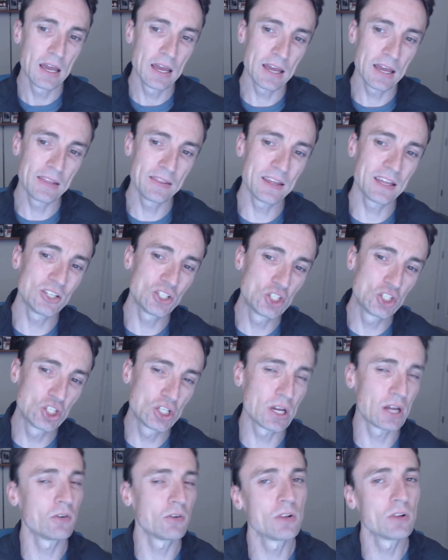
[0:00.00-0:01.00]
And then
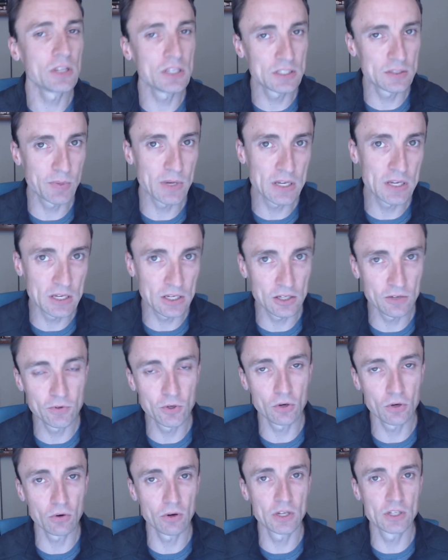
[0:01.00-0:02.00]
generally speaking, if
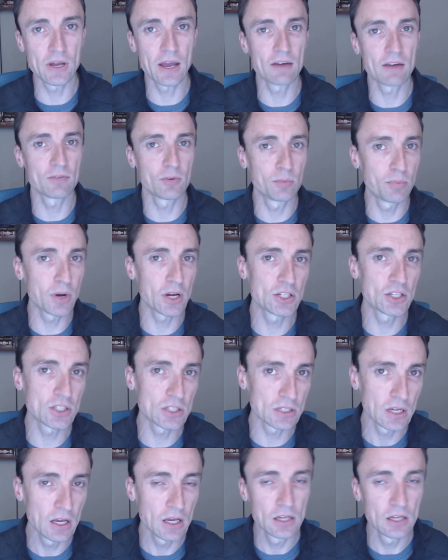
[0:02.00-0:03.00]
you're going to have a
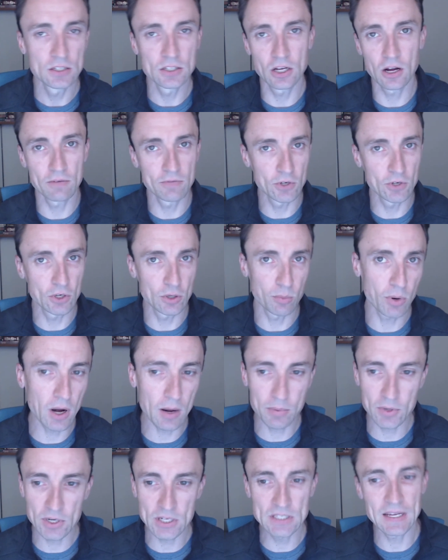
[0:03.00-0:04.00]
budget to cover your
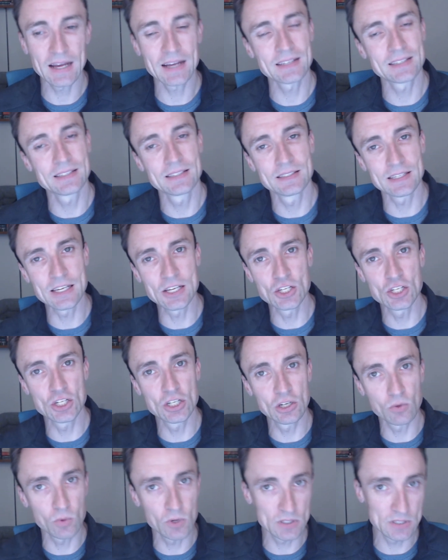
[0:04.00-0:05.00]
property taxes each
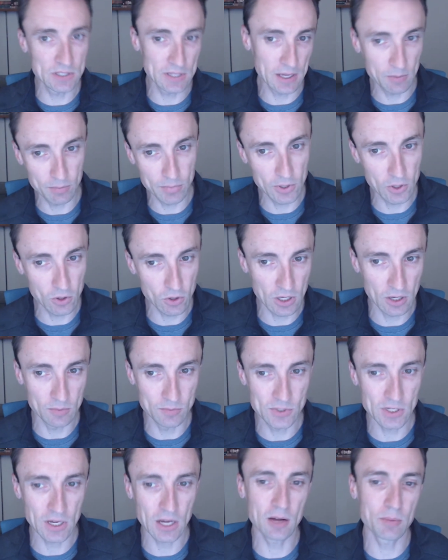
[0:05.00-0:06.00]
year, once that bill
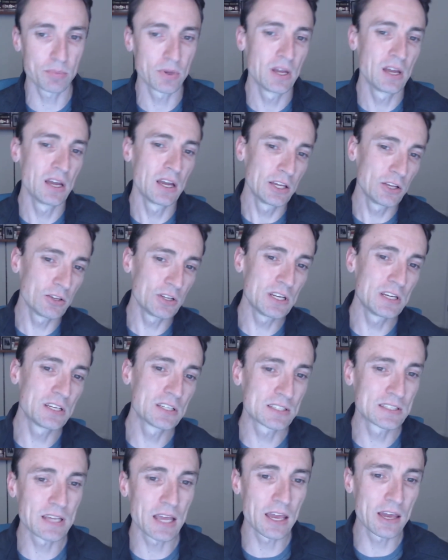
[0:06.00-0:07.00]
comes up, you'll need to
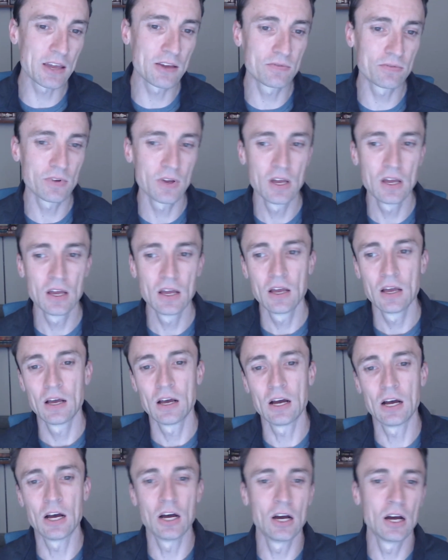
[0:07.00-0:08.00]
save
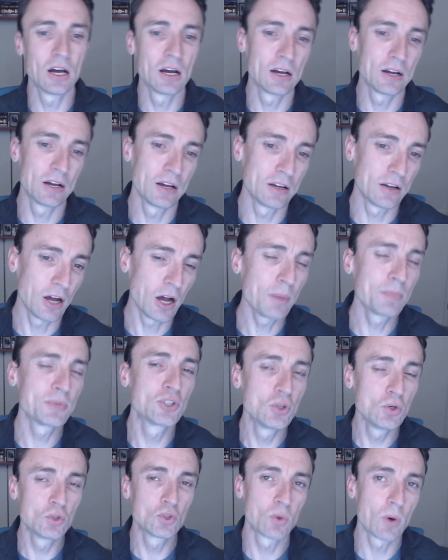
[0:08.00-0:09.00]
up
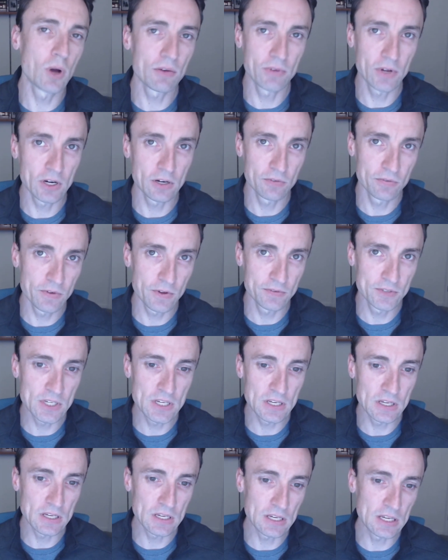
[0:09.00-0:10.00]
to
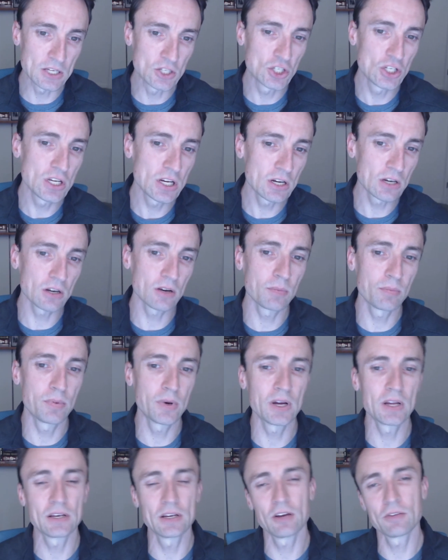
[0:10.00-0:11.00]
$1,250 each year,
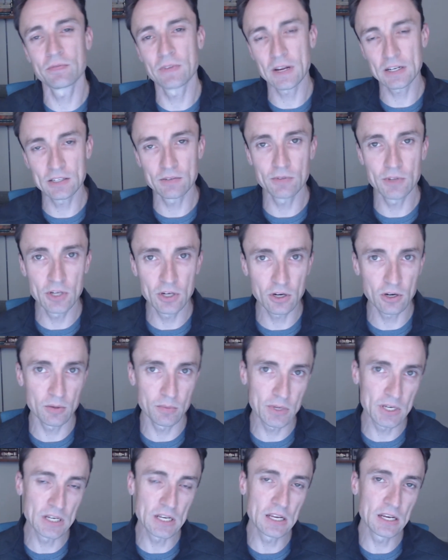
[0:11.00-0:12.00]
but effectively you're going to
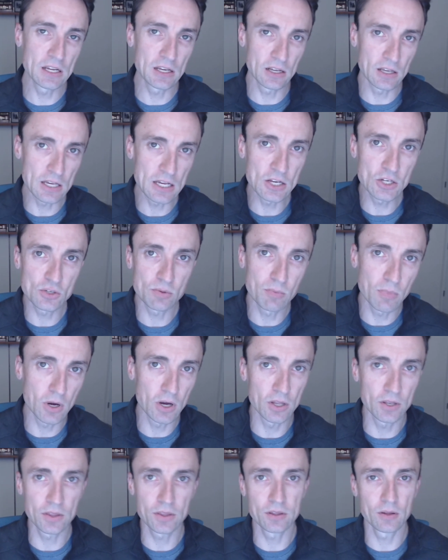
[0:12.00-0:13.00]
be needing each
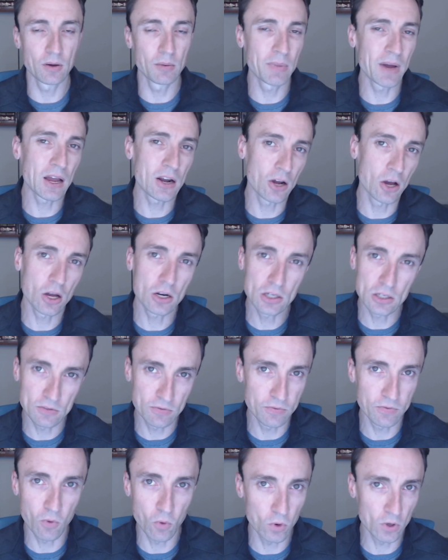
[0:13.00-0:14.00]
month about
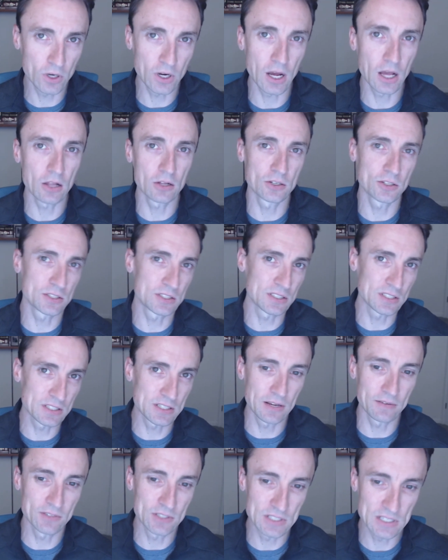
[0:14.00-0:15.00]

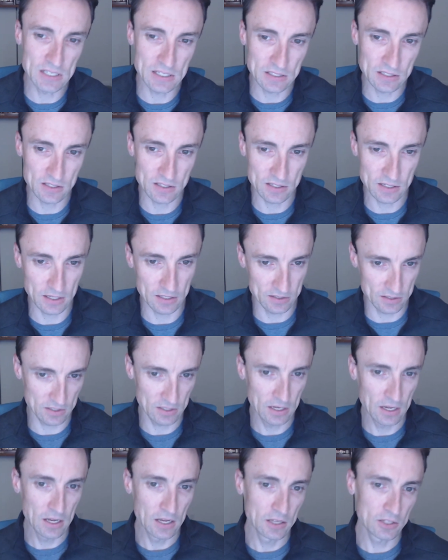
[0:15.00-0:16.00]
$104.17.
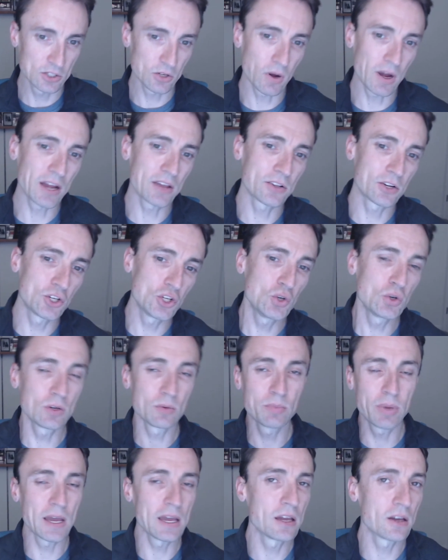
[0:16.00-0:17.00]
So either you
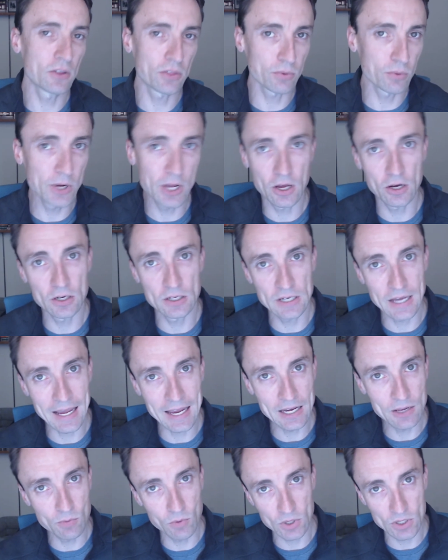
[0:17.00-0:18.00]
can pay a
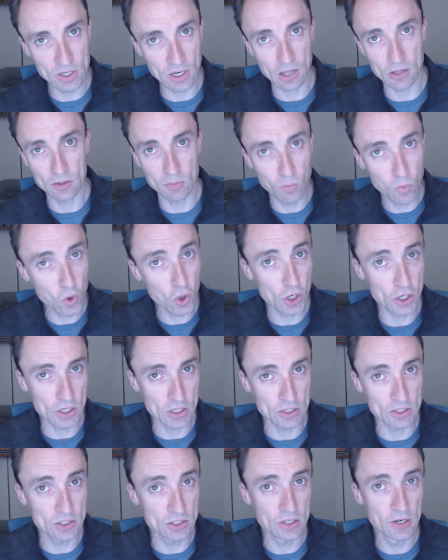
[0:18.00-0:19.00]
$381
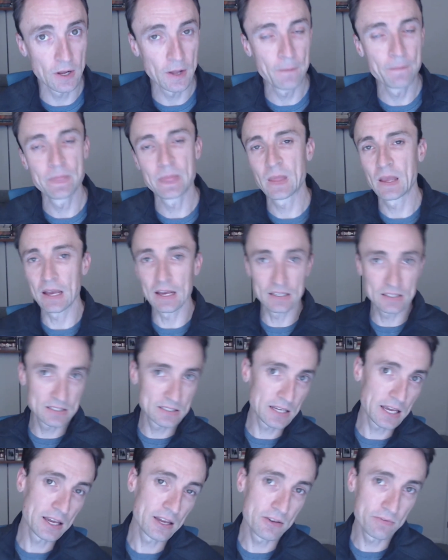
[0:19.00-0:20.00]
mortgage and
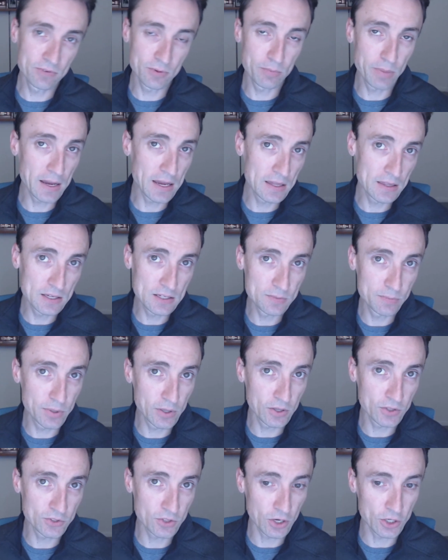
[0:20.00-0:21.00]
save and pay these
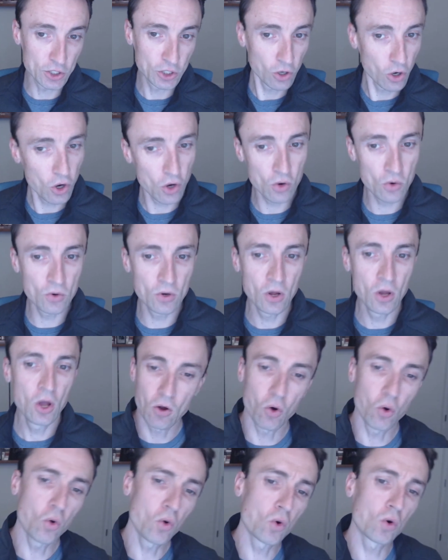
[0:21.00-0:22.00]
bills on your own,
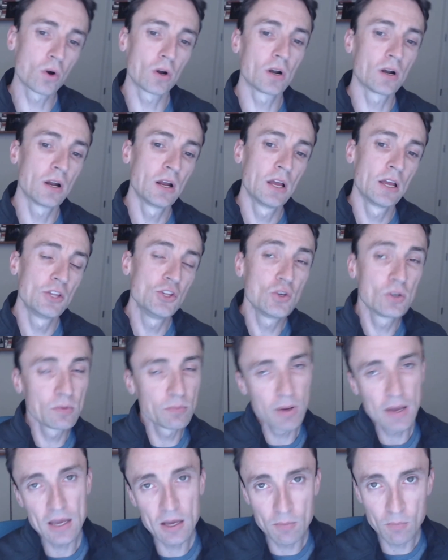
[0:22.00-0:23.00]
or you can
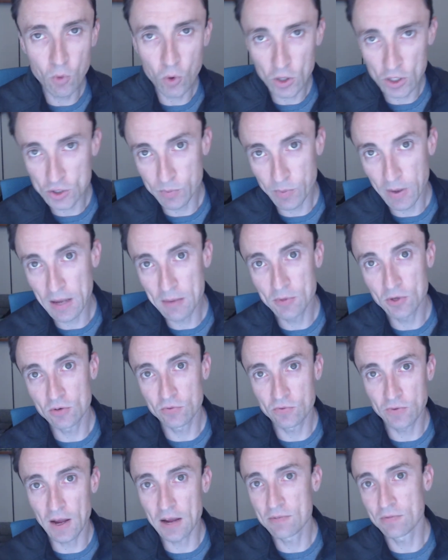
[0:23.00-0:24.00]
pay a mortgage payment
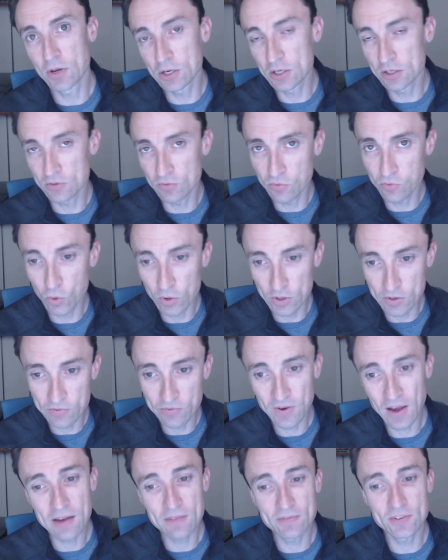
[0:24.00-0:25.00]
of
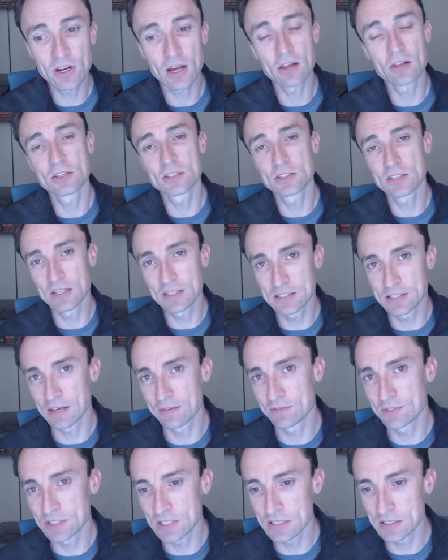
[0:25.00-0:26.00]

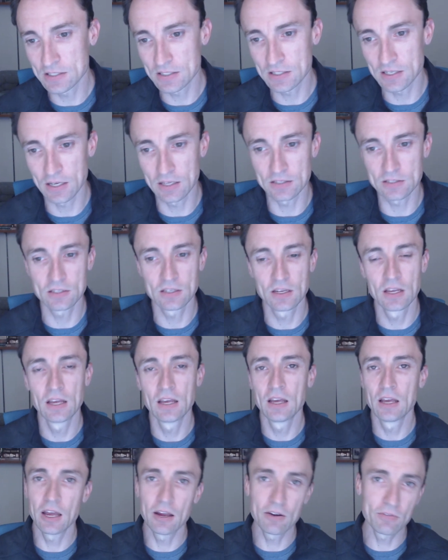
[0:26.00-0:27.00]
$545.17
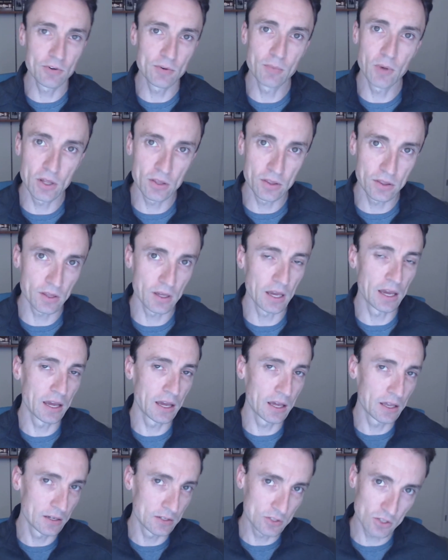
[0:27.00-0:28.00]
every month
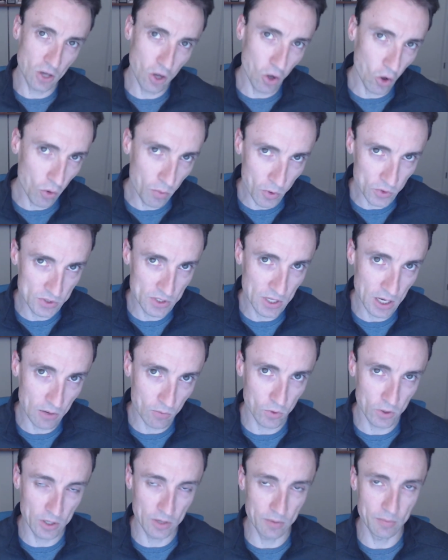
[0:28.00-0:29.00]
and almost
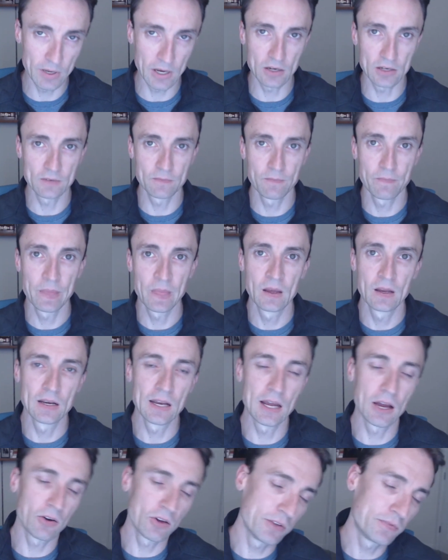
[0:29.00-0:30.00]
not worry about it.
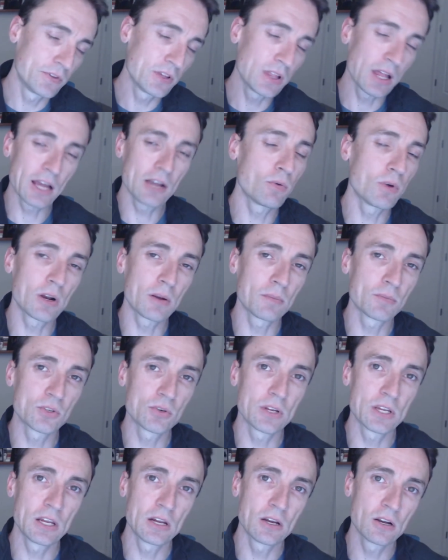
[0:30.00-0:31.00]
Now, if you like what I'm
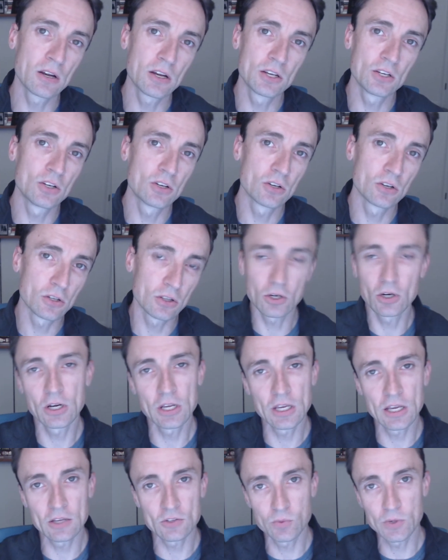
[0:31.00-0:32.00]
doing here and you're
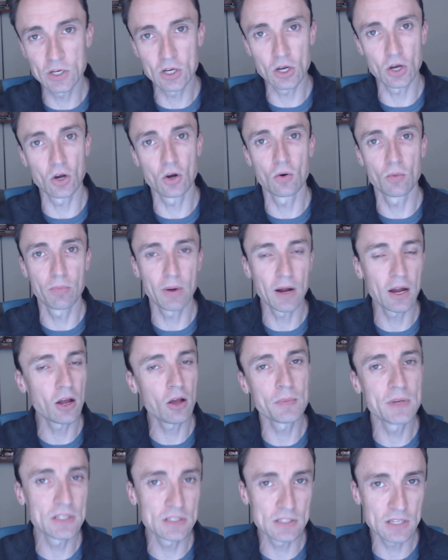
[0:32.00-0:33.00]
learning as we go, by all
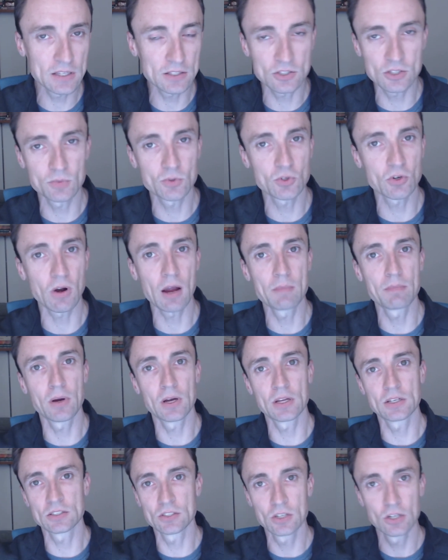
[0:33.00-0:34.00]
means hit the subscribe
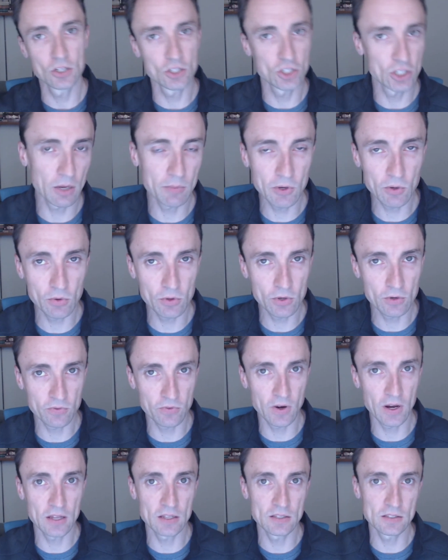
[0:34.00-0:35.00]
button, share me with your
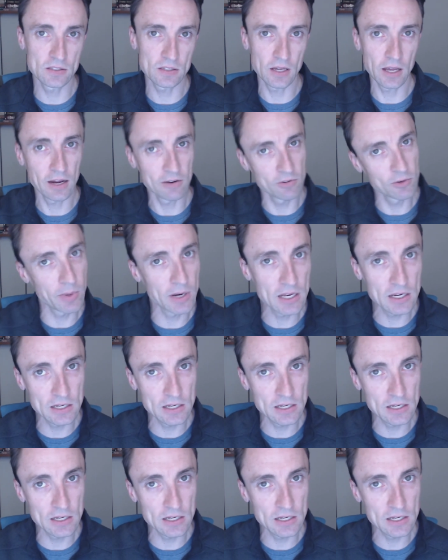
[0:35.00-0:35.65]
friends. Everybody